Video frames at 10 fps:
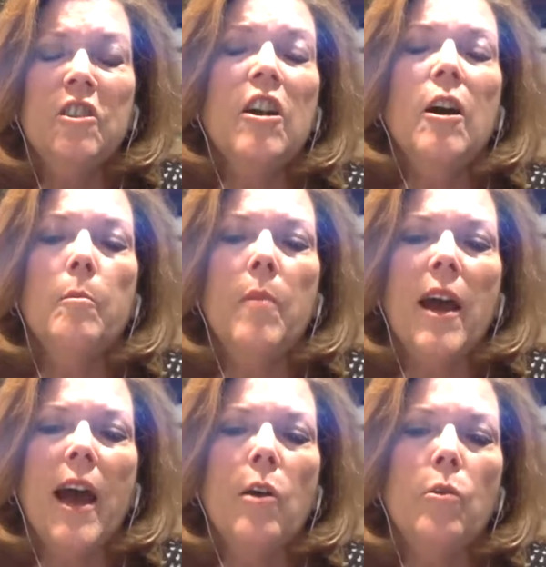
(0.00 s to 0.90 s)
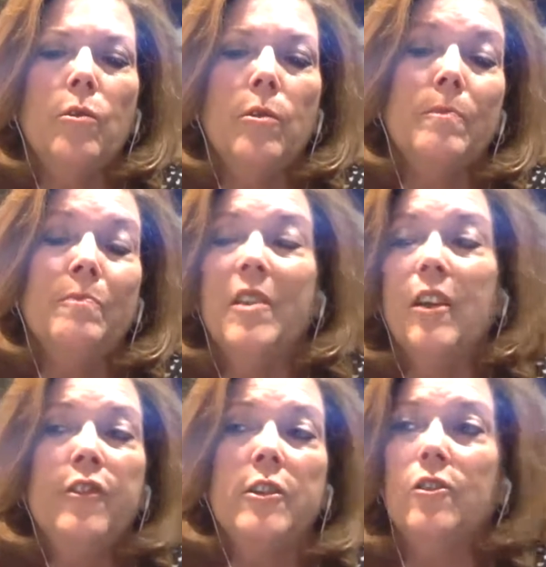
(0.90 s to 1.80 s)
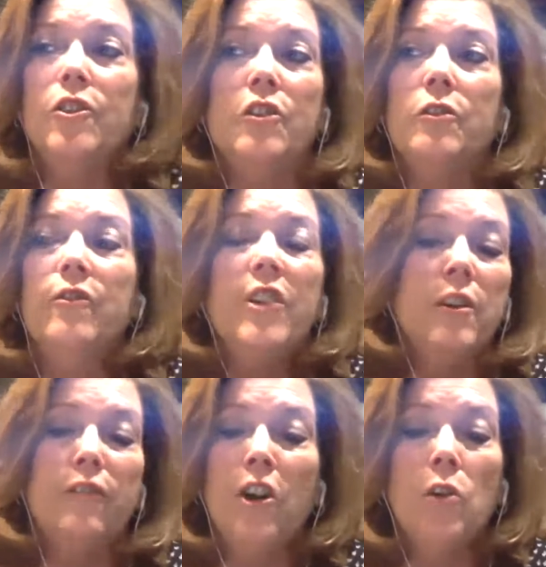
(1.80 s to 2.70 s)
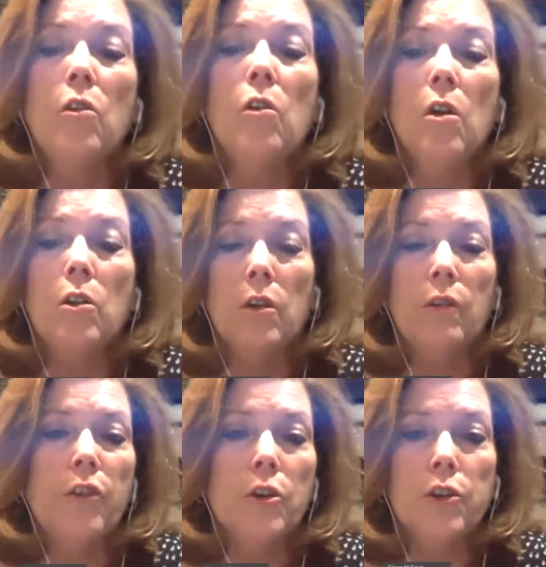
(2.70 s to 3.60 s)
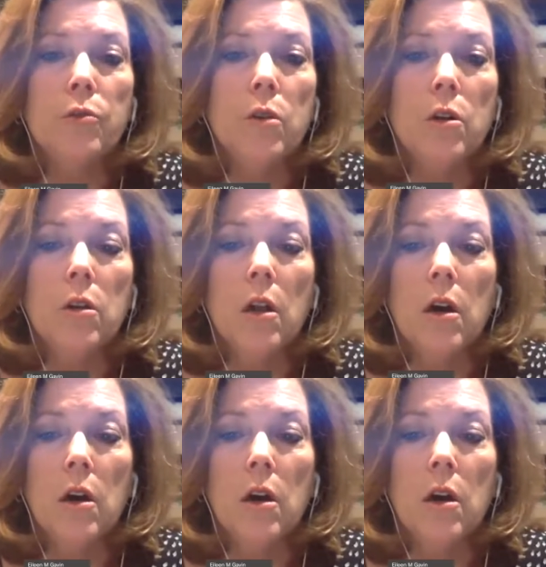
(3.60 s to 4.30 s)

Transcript: come out, if it's just via phone call or virtual